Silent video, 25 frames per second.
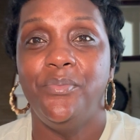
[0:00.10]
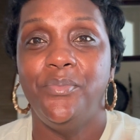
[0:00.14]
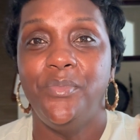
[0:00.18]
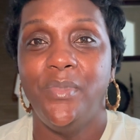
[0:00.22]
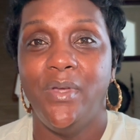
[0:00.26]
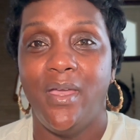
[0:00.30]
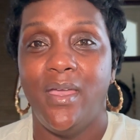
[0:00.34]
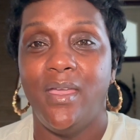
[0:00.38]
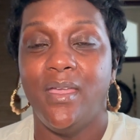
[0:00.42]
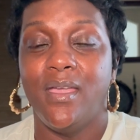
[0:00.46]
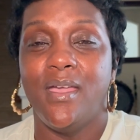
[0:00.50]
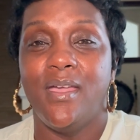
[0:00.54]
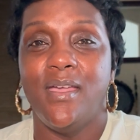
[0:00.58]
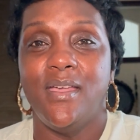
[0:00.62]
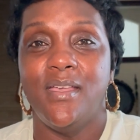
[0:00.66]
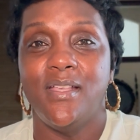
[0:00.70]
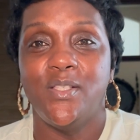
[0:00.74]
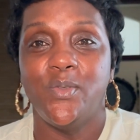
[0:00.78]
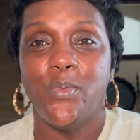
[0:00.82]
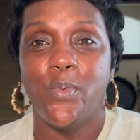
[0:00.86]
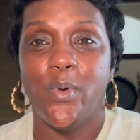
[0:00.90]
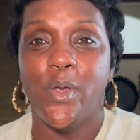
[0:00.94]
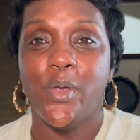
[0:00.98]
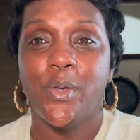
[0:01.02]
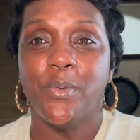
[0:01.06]
Hey guys,
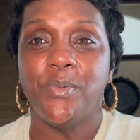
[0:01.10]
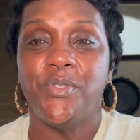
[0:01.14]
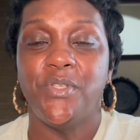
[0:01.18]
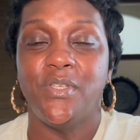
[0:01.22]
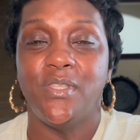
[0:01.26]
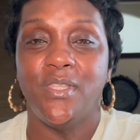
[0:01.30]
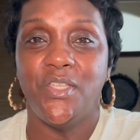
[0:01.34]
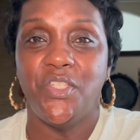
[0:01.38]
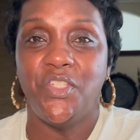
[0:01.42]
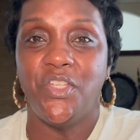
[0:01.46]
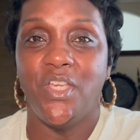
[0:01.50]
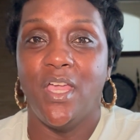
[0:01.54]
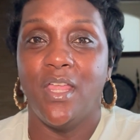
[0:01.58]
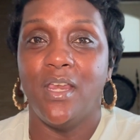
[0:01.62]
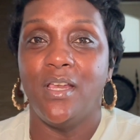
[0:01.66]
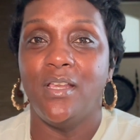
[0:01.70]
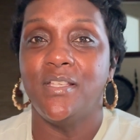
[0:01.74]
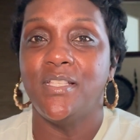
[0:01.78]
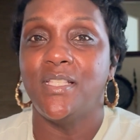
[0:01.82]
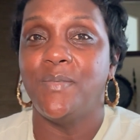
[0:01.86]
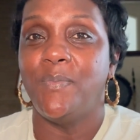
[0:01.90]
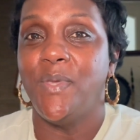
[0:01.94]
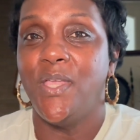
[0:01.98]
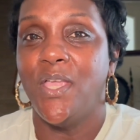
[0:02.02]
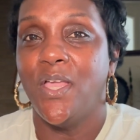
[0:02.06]
welcome to the channel.
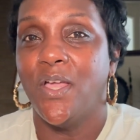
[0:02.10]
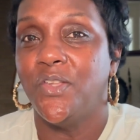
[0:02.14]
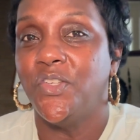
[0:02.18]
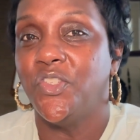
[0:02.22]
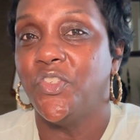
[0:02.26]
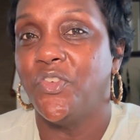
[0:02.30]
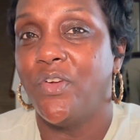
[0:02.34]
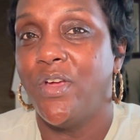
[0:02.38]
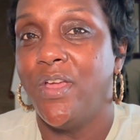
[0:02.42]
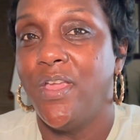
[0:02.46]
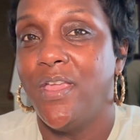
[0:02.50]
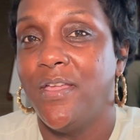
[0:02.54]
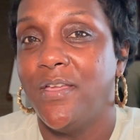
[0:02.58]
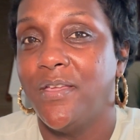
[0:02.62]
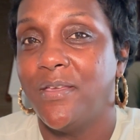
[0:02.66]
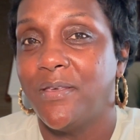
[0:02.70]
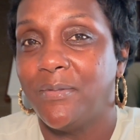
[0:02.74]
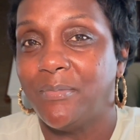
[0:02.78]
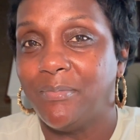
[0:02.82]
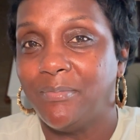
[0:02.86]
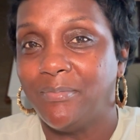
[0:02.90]
It's me, Andrea.